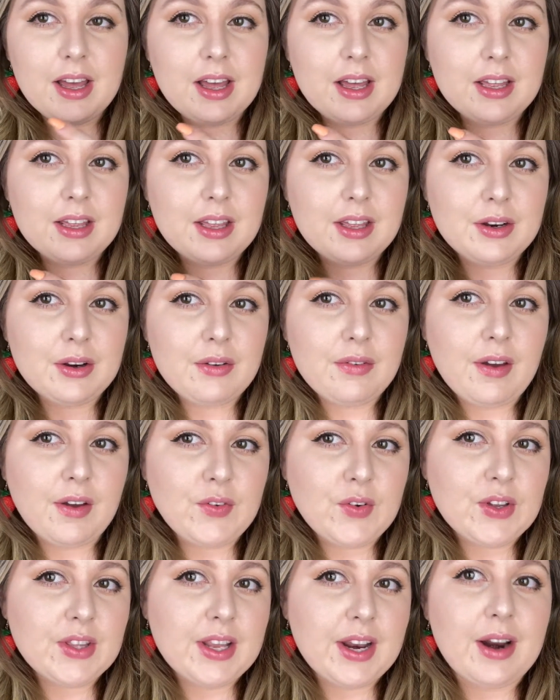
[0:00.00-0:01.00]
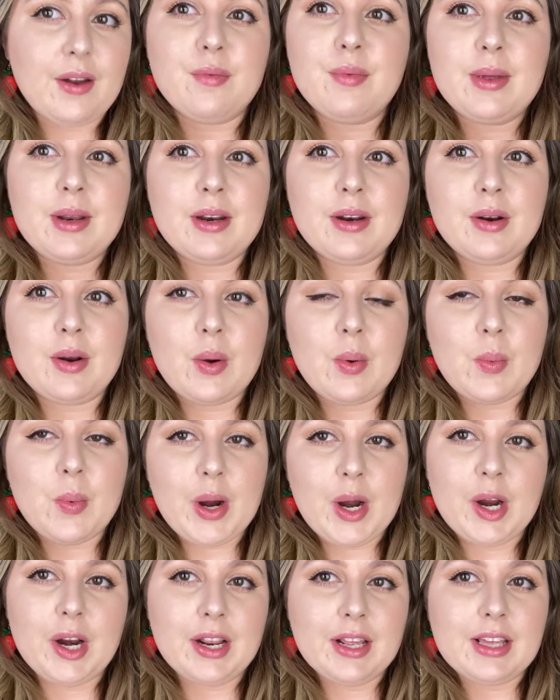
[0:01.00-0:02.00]
A new favorite that I've been
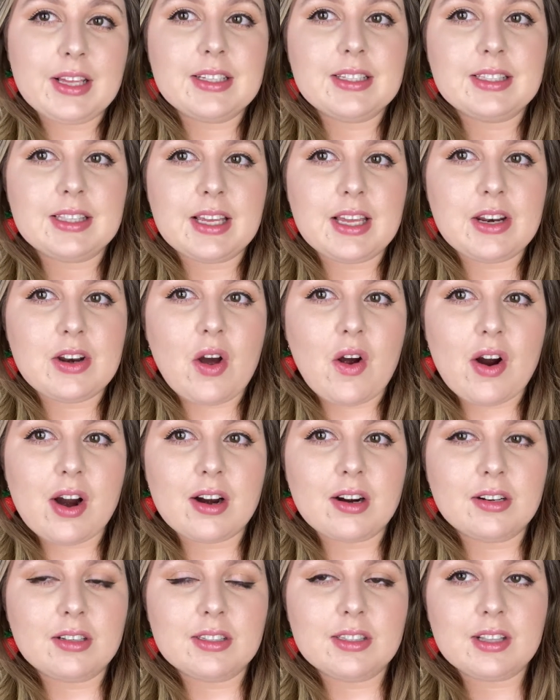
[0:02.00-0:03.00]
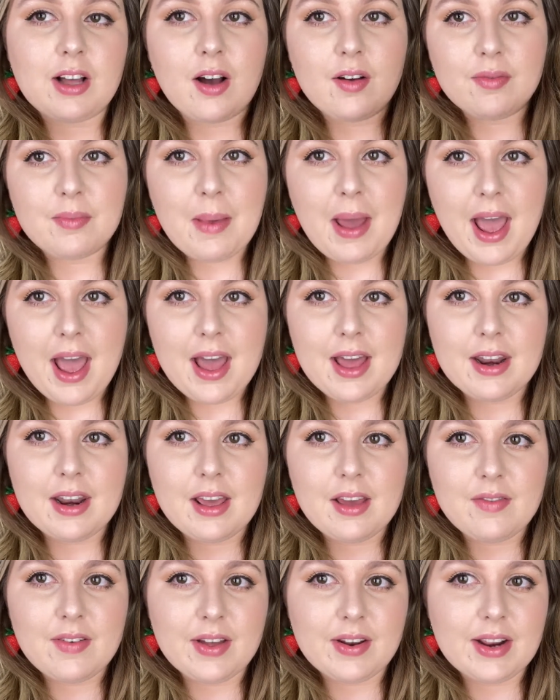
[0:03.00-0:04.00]
wearing is the NARS Soft Matte
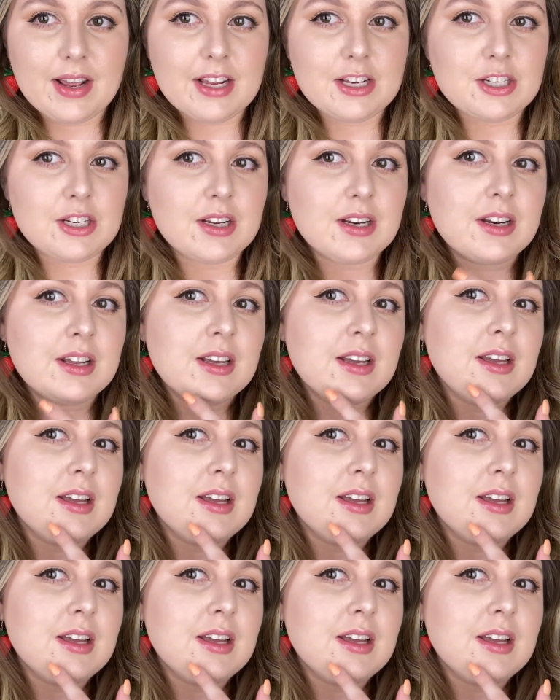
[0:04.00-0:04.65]
Foundation,